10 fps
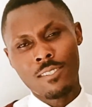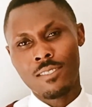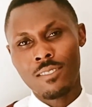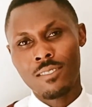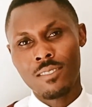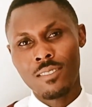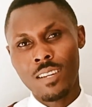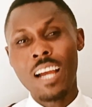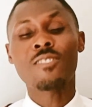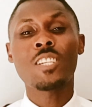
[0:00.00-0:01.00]
But
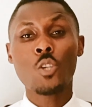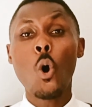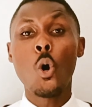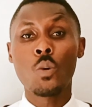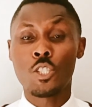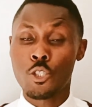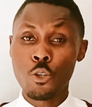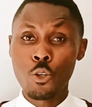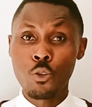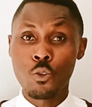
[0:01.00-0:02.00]
is this always
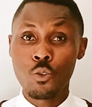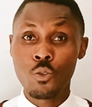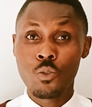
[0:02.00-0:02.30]
true?